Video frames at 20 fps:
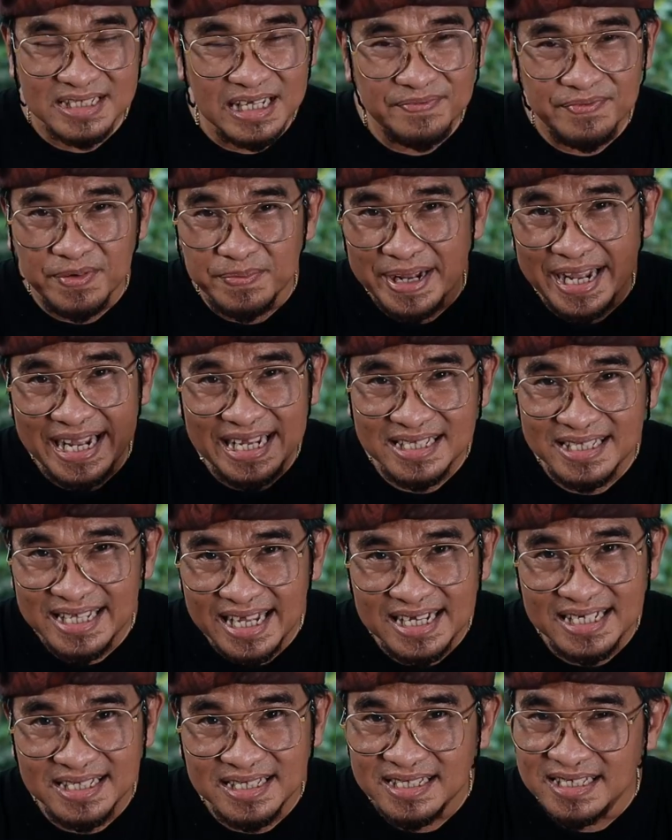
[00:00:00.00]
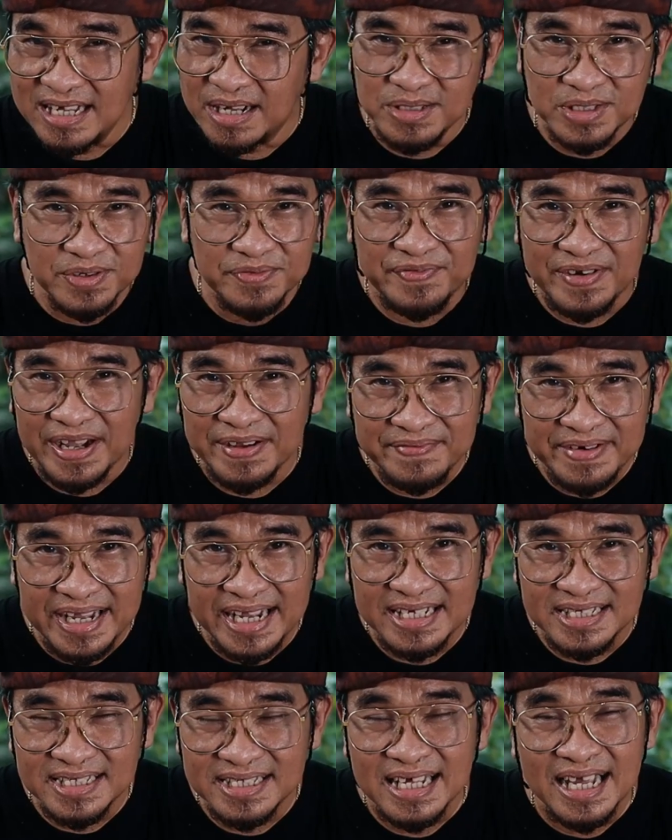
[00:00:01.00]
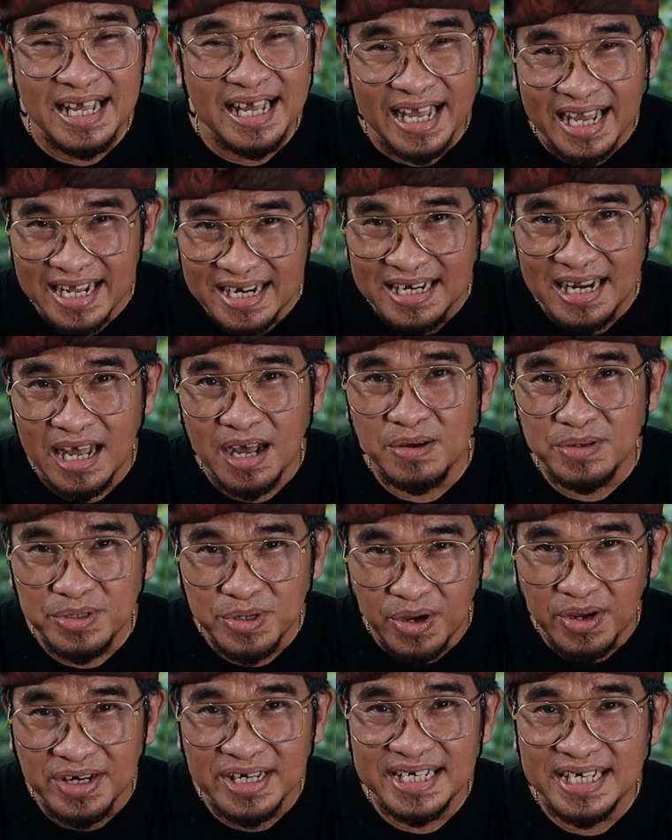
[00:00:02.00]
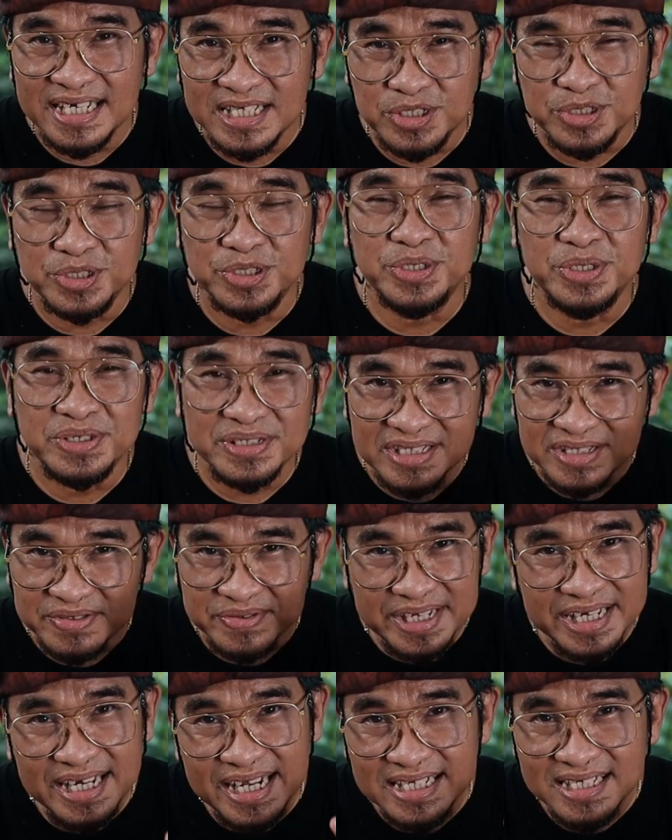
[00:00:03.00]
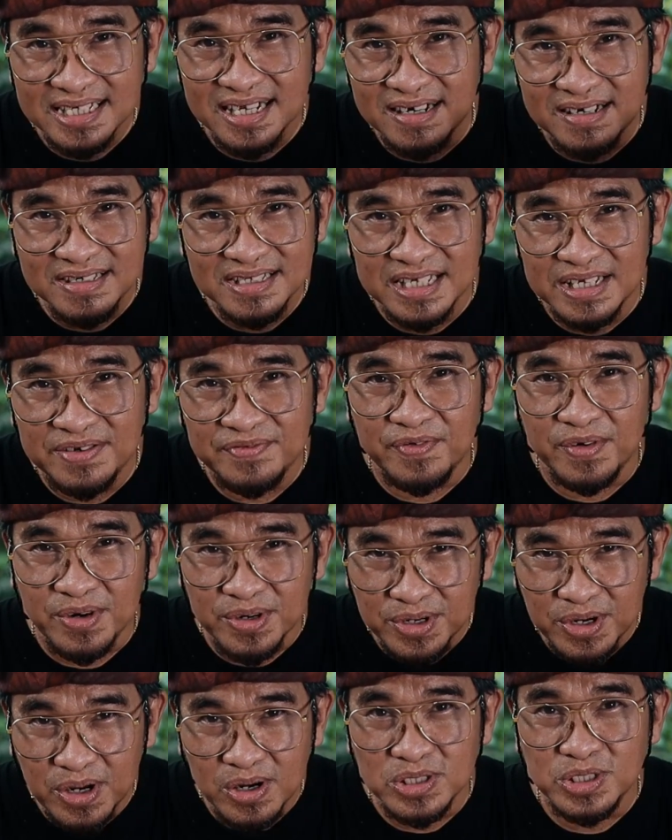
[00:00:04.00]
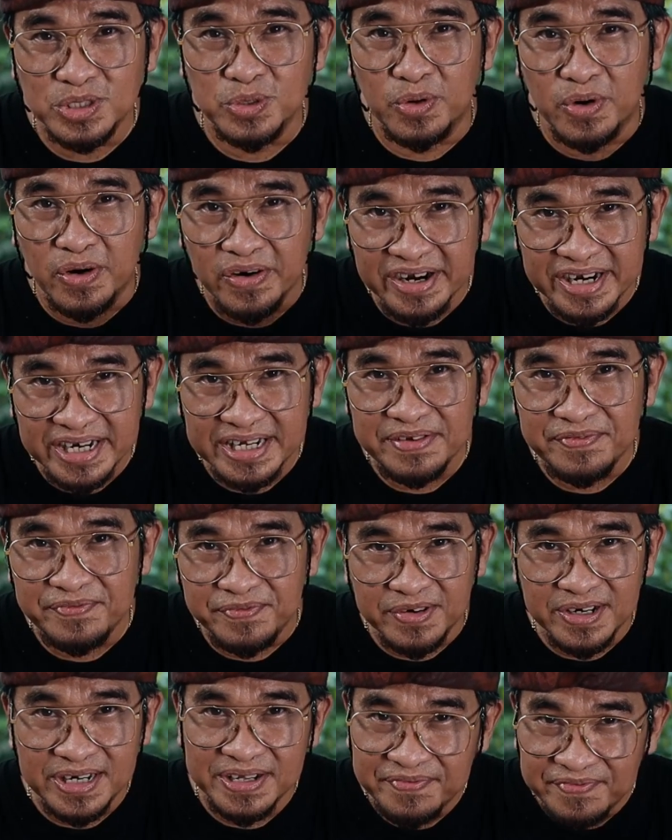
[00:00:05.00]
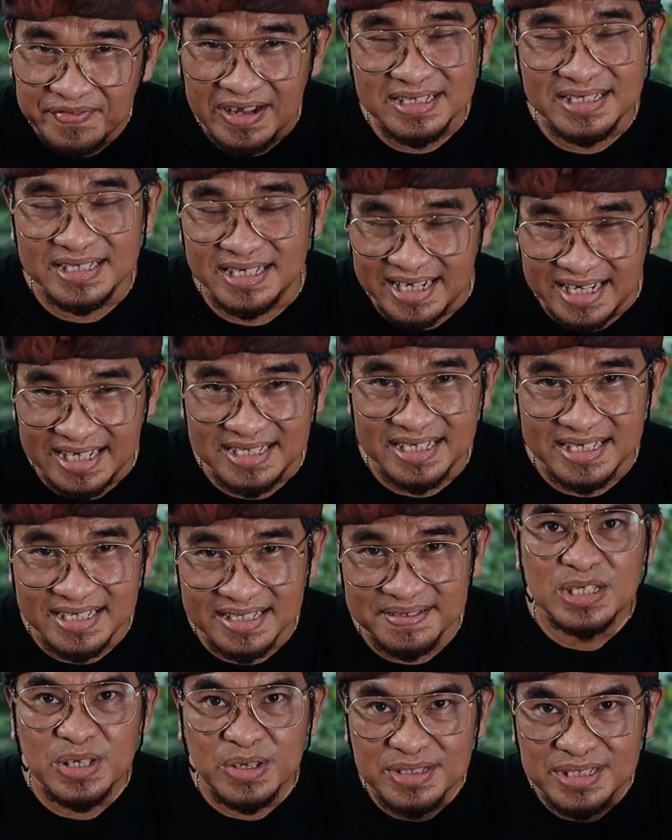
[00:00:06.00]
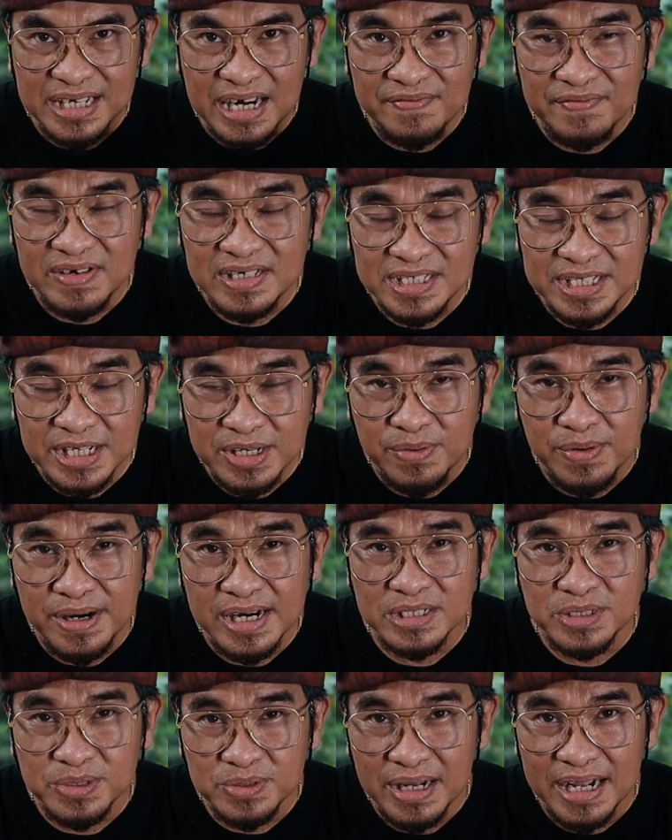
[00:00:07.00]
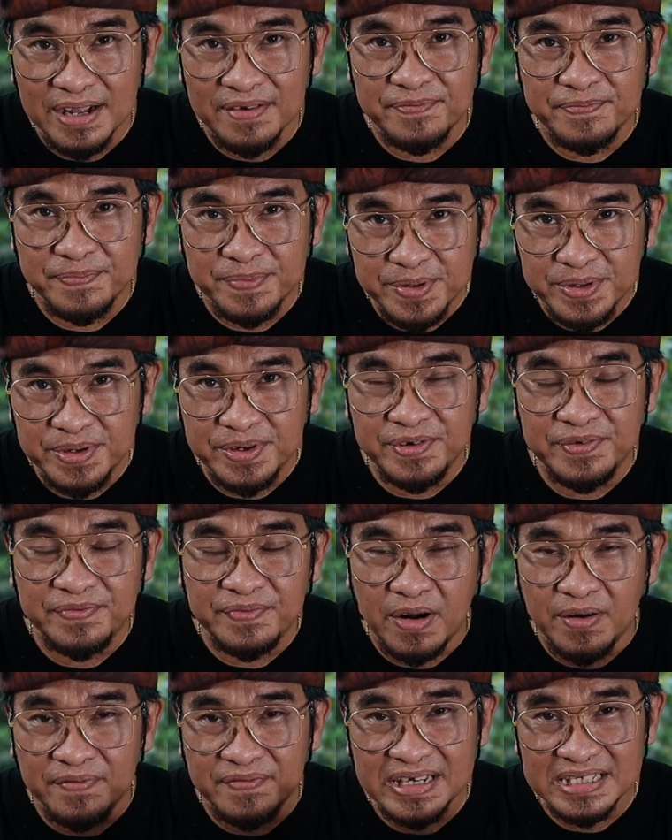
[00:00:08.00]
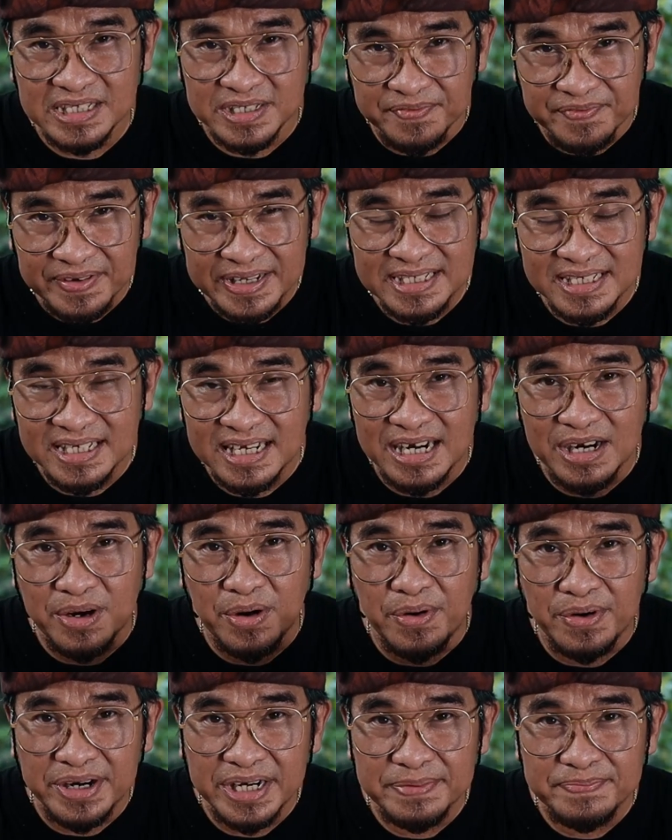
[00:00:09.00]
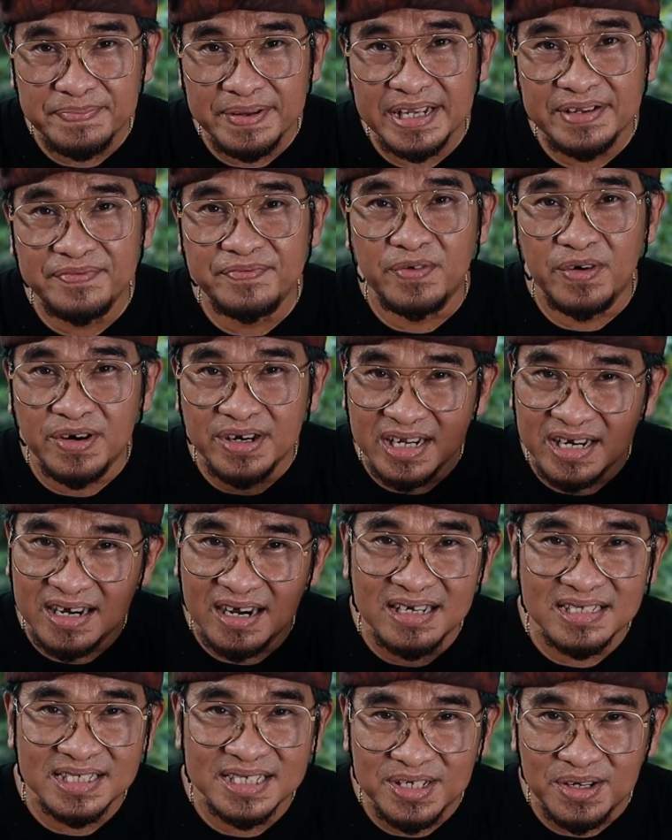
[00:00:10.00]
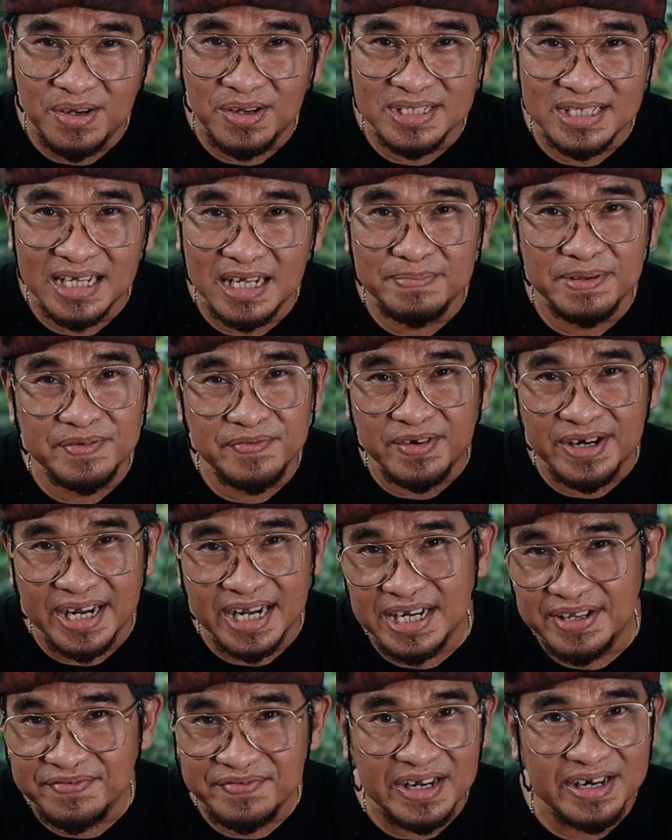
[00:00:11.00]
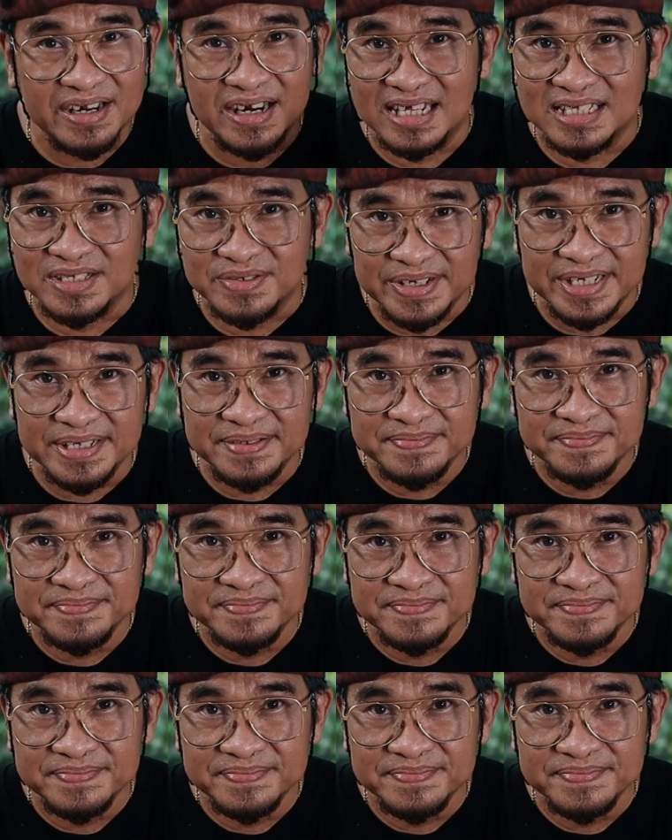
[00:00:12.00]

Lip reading: Start from 8 days down to 5 days, and now you only need to do 3 days quarantine for those who are already fully vaccinated. So travelers required to have proof of reservation and already pay for the quarantine hotel before they leave their country.